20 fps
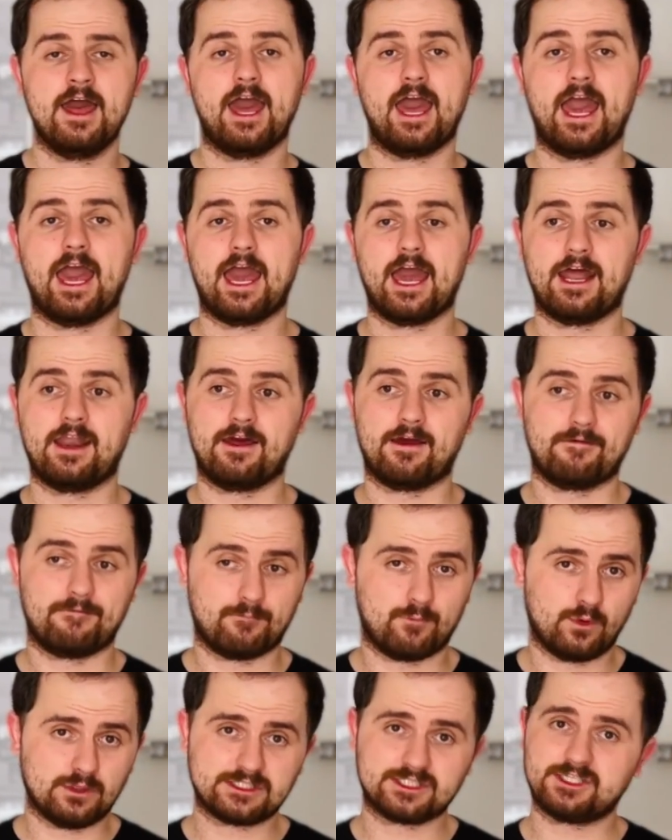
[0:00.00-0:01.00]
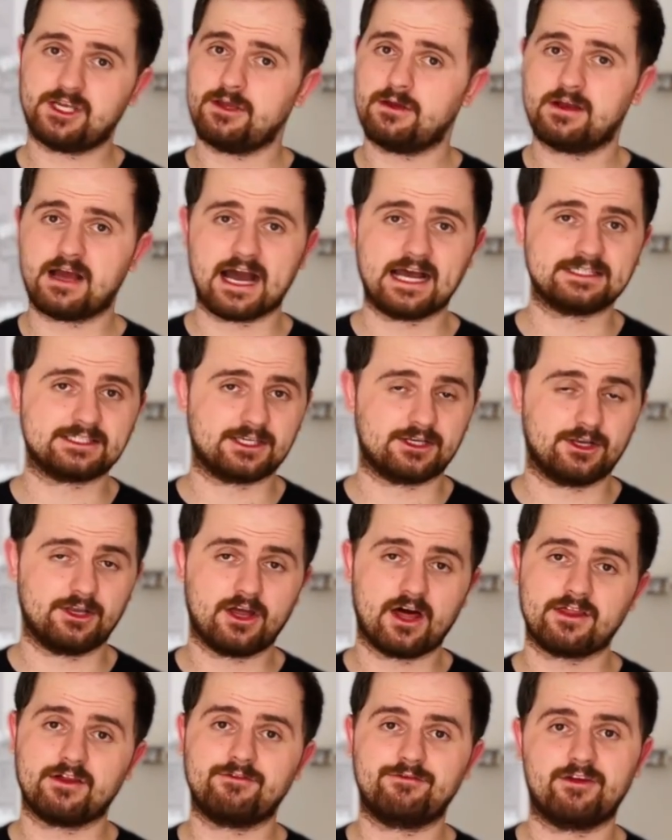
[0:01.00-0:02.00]
And we'll see you guys in
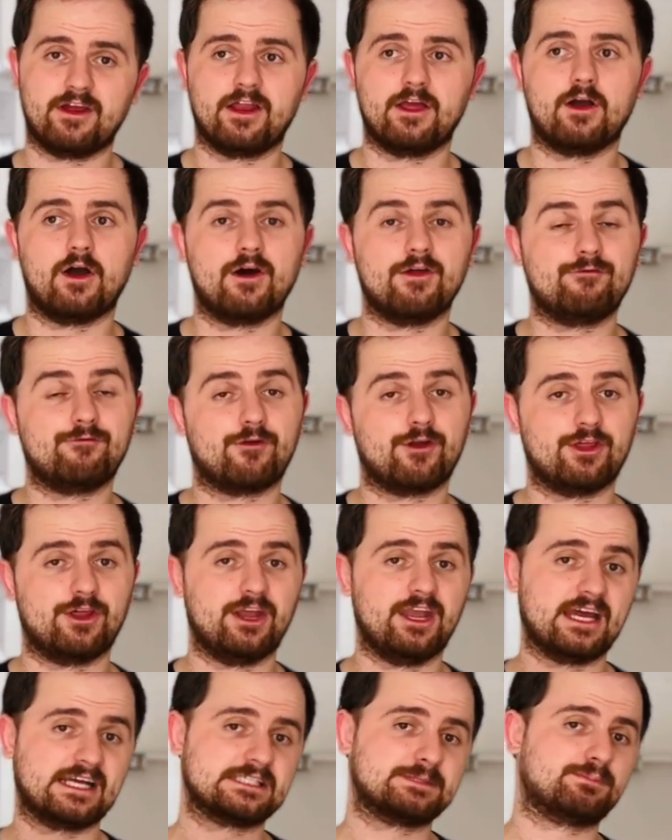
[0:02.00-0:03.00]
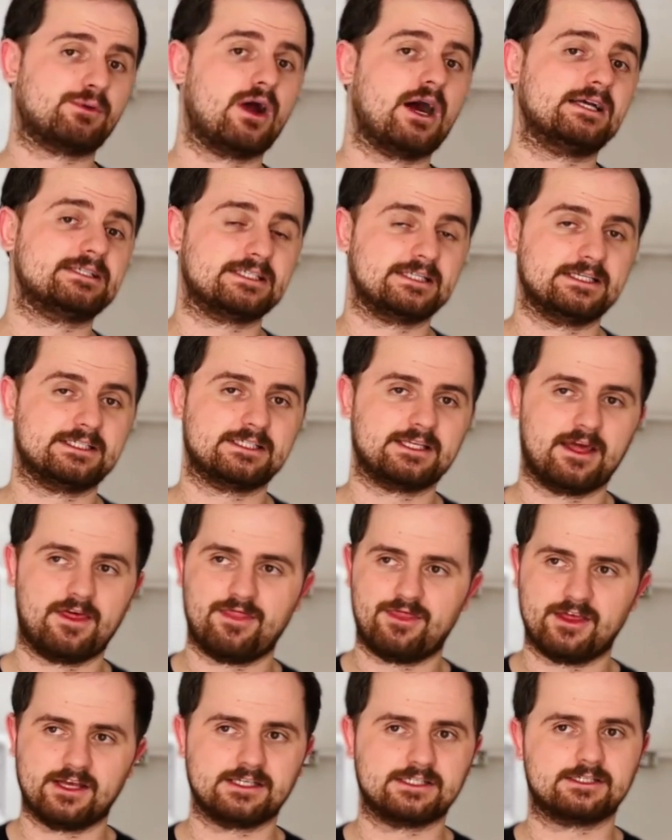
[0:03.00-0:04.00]
another video for the next process in
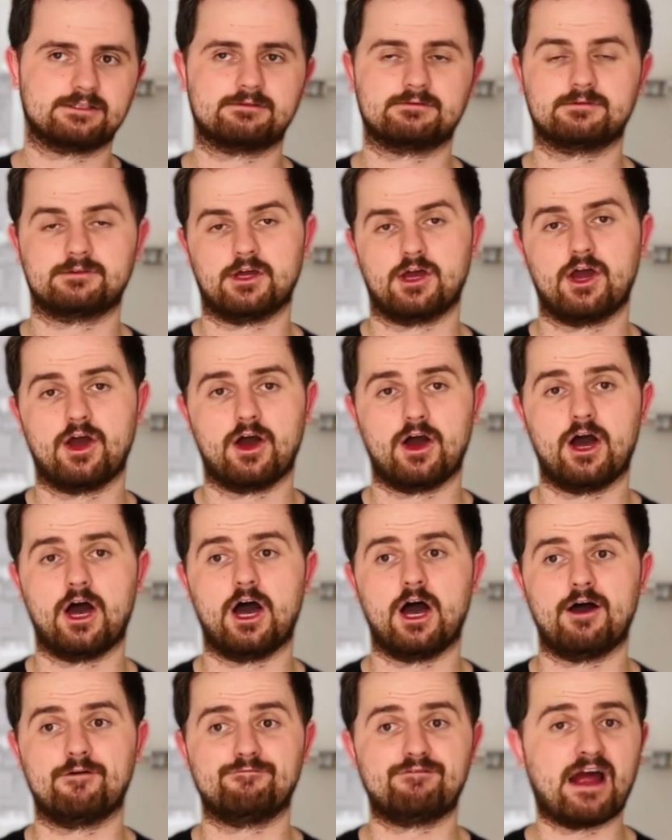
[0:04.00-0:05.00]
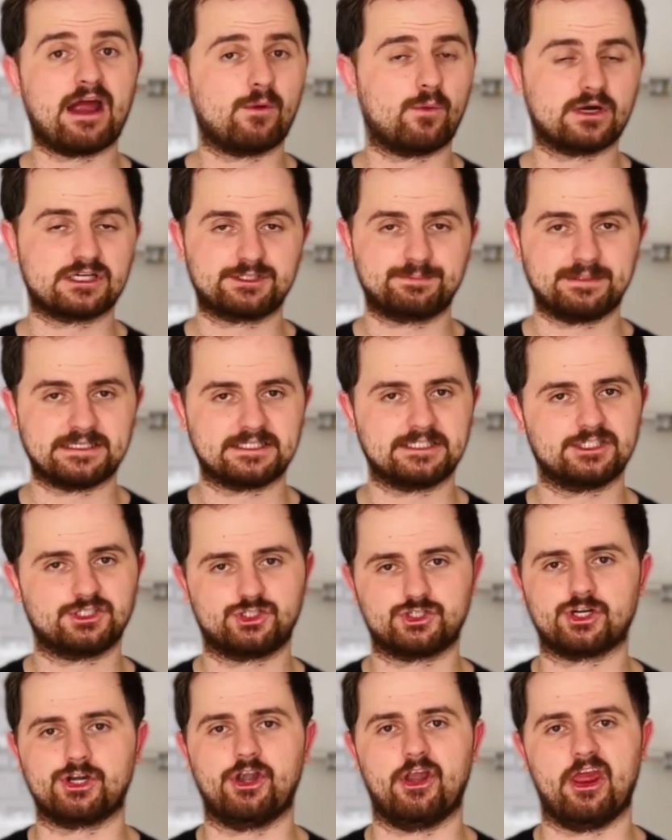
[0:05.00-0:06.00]
this fireworks business
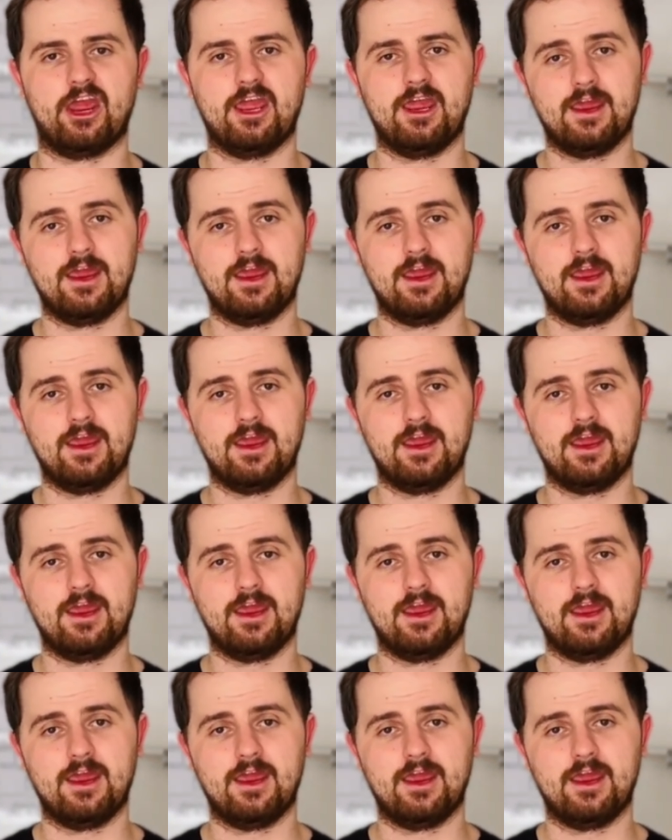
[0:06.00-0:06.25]
journey.